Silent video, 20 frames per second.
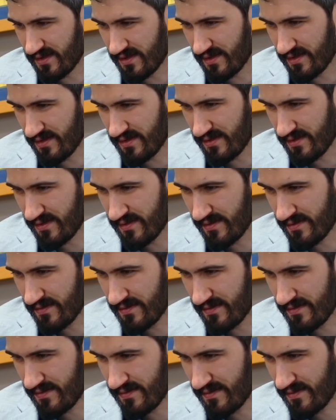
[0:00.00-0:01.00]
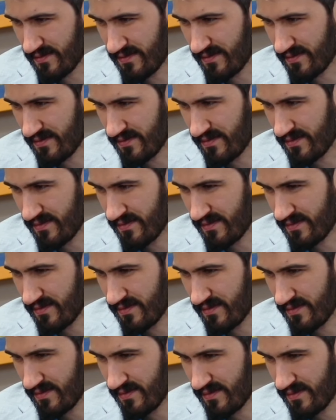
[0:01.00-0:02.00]

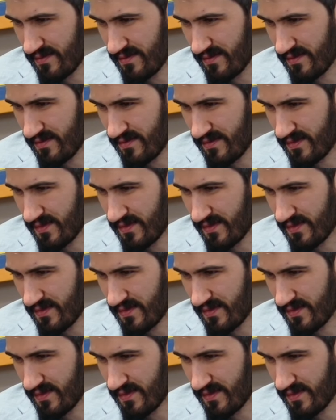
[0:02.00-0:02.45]
No one is speaking in this clip.